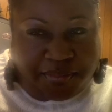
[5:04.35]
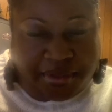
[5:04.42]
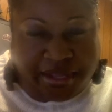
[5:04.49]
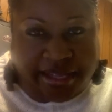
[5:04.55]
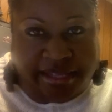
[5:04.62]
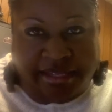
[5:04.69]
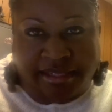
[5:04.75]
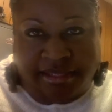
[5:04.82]

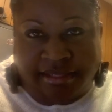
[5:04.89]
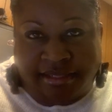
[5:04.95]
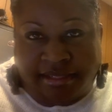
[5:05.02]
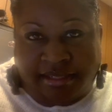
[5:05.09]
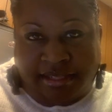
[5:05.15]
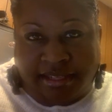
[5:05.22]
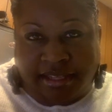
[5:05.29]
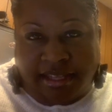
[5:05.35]
but
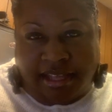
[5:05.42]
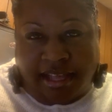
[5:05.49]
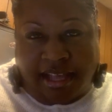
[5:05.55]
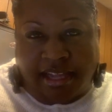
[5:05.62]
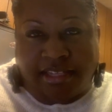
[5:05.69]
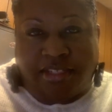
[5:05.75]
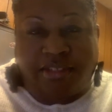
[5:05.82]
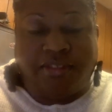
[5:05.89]

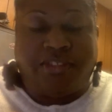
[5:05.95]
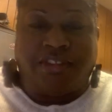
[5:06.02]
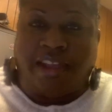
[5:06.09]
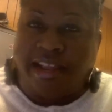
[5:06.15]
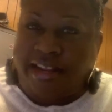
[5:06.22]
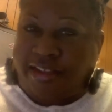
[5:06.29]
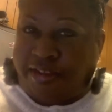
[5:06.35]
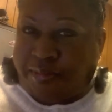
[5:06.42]
I do
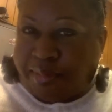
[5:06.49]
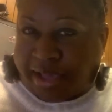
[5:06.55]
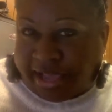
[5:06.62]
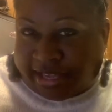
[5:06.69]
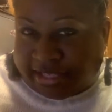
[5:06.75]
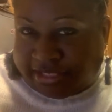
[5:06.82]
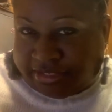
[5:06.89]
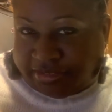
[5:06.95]
try to go
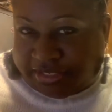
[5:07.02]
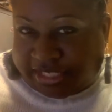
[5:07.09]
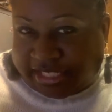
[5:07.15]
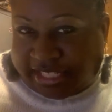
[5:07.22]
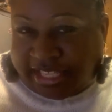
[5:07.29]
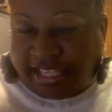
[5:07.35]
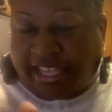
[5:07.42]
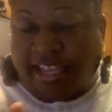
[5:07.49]
back, as you
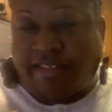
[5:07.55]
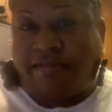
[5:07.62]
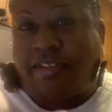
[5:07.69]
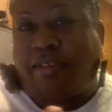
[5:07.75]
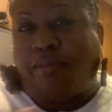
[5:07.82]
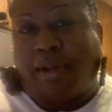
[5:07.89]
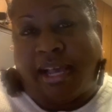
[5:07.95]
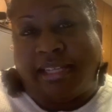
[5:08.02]
see, and
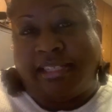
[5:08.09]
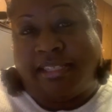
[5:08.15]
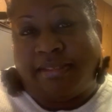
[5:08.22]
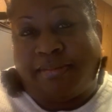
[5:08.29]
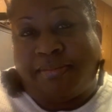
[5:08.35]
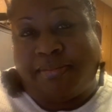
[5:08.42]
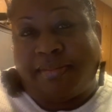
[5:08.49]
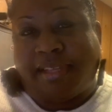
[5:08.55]
rewatch
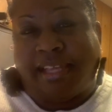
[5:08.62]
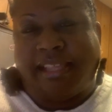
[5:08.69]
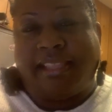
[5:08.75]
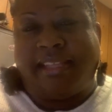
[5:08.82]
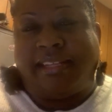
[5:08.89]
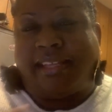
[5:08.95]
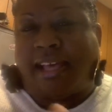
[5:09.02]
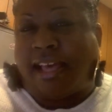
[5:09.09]
them and
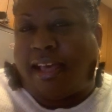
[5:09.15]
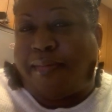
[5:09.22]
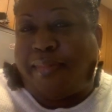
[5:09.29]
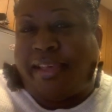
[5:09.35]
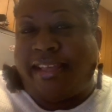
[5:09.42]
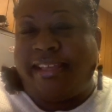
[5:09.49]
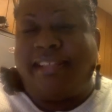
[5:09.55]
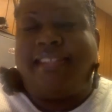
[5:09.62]
then
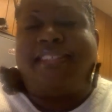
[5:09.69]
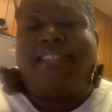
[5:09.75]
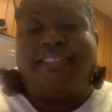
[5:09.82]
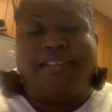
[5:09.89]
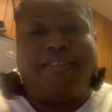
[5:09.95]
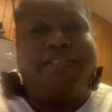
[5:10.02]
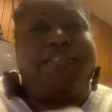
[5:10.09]
comment. So